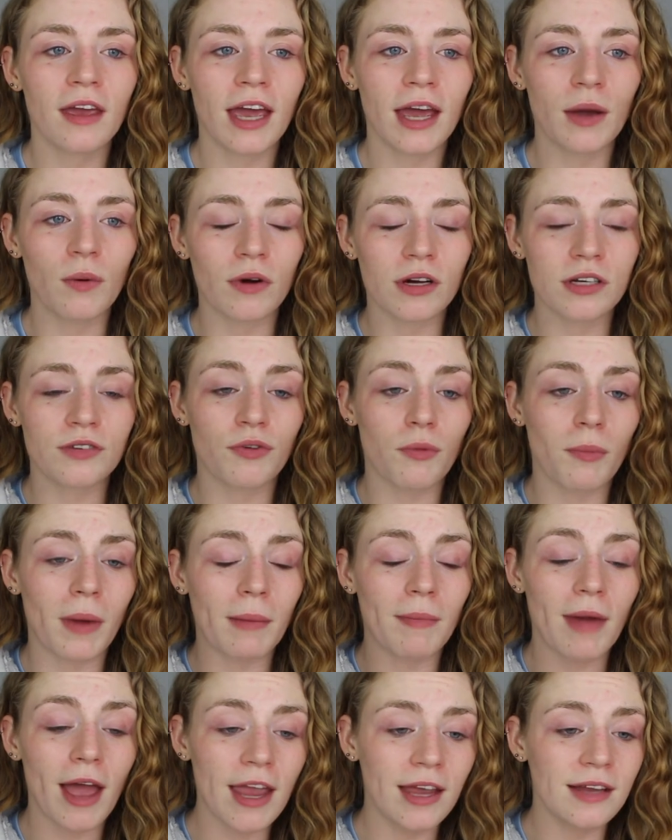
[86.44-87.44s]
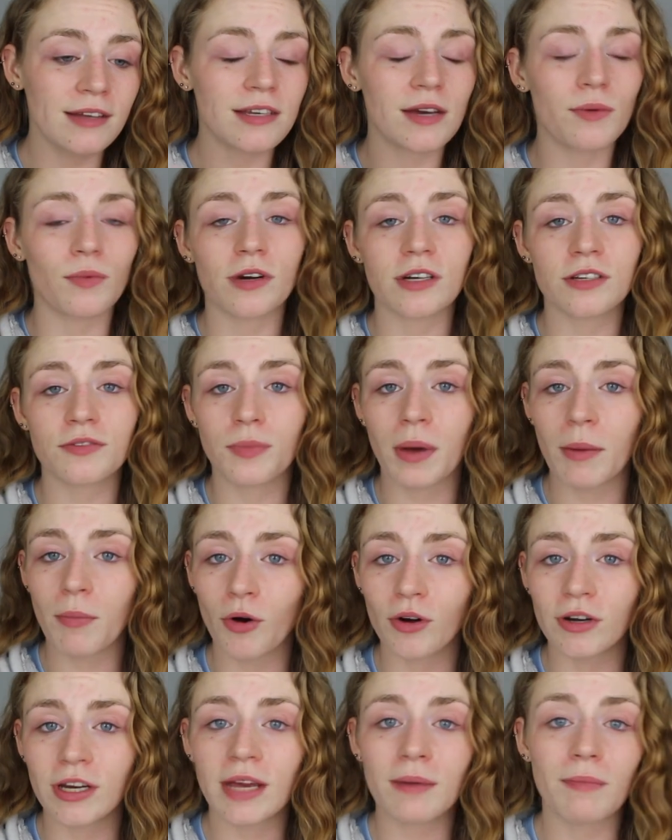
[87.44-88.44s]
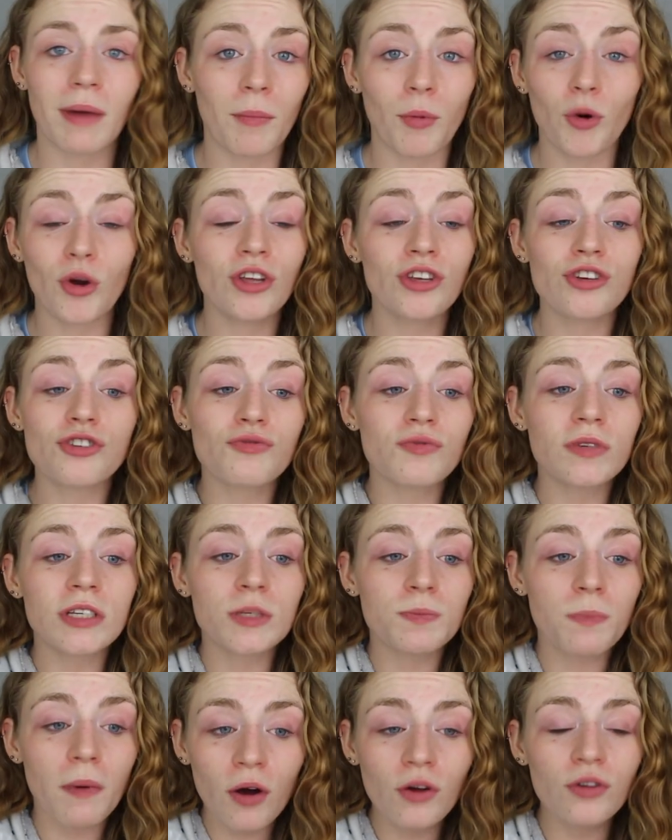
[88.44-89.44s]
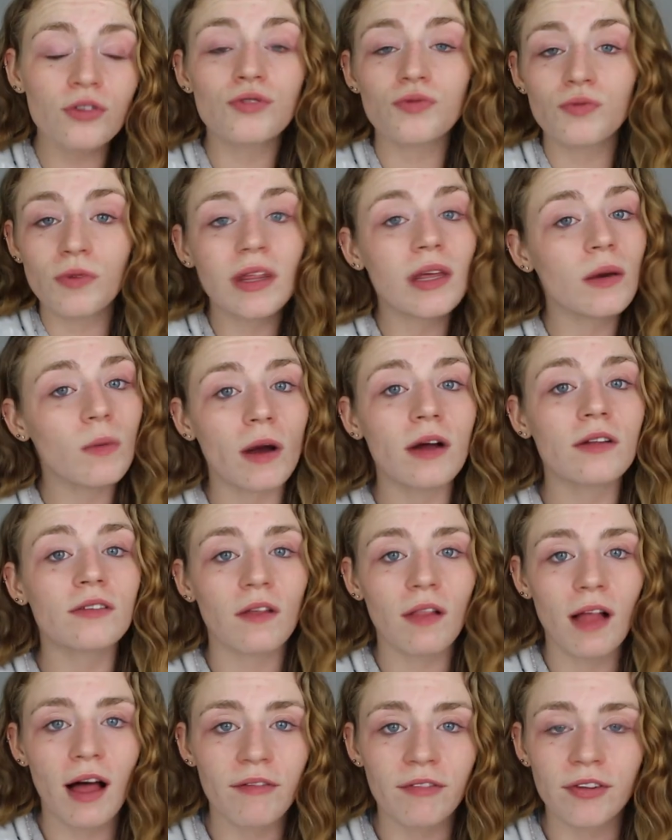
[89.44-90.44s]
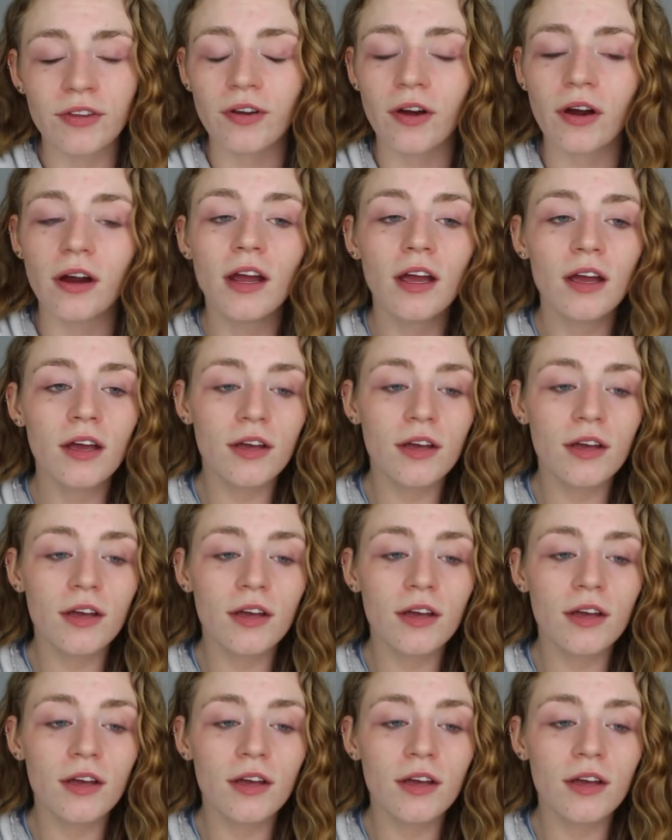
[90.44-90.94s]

It works for my mind, it works for my body. My body just responds really well to lavender.